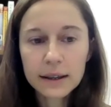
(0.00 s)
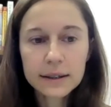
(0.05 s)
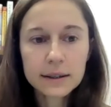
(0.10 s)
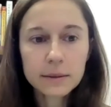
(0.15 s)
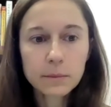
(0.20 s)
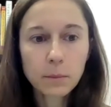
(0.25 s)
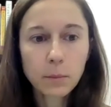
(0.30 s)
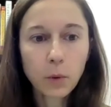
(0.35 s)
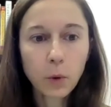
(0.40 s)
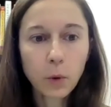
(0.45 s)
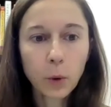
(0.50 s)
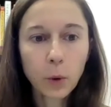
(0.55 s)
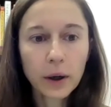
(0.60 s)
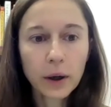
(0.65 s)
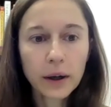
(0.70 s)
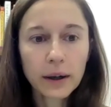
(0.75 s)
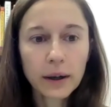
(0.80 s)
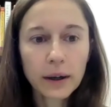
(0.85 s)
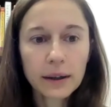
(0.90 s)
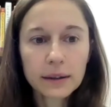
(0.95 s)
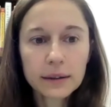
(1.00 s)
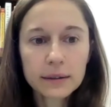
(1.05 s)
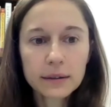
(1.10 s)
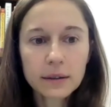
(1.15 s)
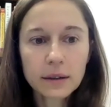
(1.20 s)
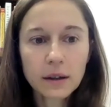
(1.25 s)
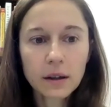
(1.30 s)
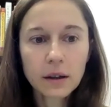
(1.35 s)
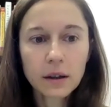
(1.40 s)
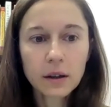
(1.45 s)
think it's
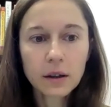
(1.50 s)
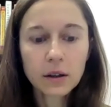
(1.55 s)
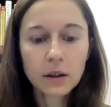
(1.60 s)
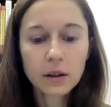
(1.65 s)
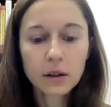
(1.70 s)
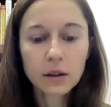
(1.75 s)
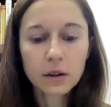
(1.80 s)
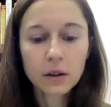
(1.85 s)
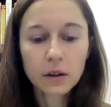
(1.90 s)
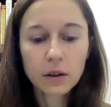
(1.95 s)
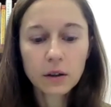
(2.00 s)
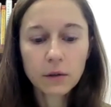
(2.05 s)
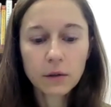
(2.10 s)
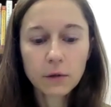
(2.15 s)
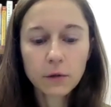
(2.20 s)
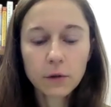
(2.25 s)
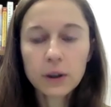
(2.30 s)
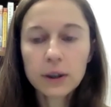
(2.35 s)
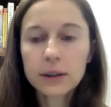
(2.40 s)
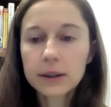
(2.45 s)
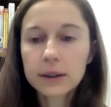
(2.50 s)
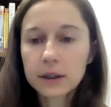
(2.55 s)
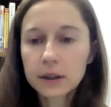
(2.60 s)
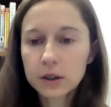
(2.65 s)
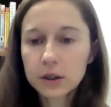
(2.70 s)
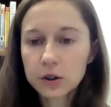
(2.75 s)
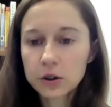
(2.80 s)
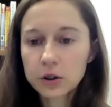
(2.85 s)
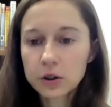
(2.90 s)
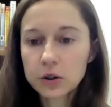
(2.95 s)
important for the
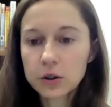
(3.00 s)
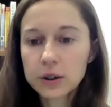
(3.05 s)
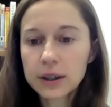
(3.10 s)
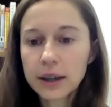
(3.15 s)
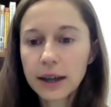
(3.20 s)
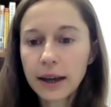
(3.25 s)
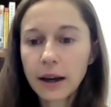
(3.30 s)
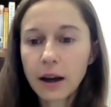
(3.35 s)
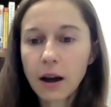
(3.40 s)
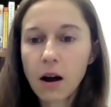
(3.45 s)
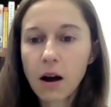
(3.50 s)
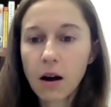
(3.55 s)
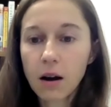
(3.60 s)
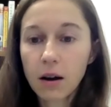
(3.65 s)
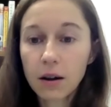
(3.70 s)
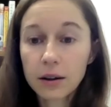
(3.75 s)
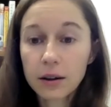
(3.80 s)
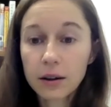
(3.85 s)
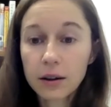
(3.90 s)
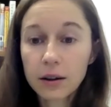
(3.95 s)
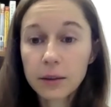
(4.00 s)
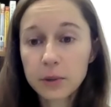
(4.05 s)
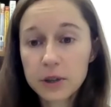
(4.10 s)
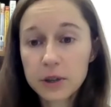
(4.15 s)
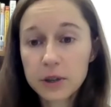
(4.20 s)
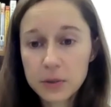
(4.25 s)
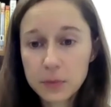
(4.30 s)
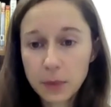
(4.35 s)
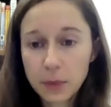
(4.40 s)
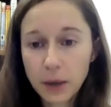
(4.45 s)
teachers to take on the
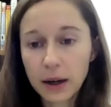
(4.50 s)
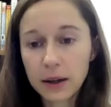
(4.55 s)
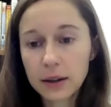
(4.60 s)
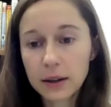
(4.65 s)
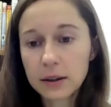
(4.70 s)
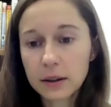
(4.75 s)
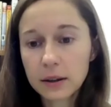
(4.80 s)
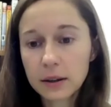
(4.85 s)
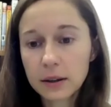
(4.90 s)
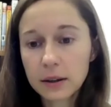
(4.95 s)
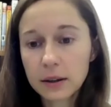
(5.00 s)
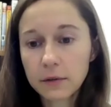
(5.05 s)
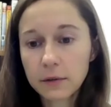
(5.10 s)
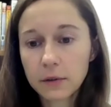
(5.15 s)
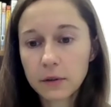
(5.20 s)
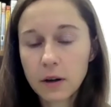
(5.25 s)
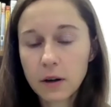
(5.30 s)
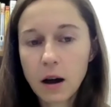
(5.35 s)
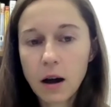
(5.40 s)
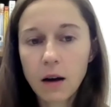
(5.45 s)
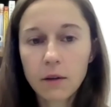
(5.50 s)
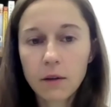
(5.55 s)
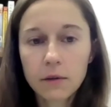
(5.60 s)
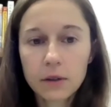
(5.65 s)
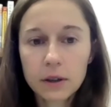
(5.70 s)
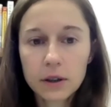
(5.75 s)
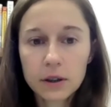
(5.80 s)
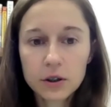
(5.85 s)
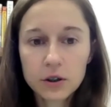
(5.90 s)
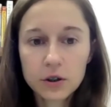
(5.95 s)
perspective
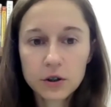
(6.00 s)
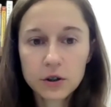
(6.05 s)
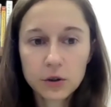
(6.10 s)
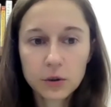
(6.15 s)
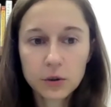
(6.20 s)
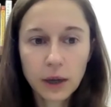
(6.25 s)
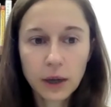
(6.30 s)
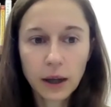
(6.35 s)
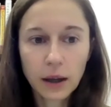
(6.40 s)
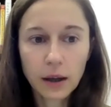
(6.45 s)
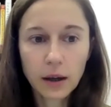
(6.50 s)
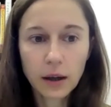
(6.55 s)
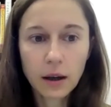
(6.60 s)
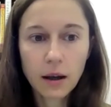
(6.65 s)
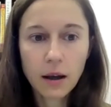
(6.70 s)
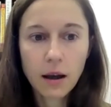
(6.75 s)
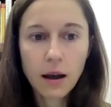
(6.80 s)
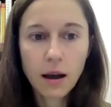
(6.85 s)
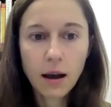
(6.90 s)
of the student,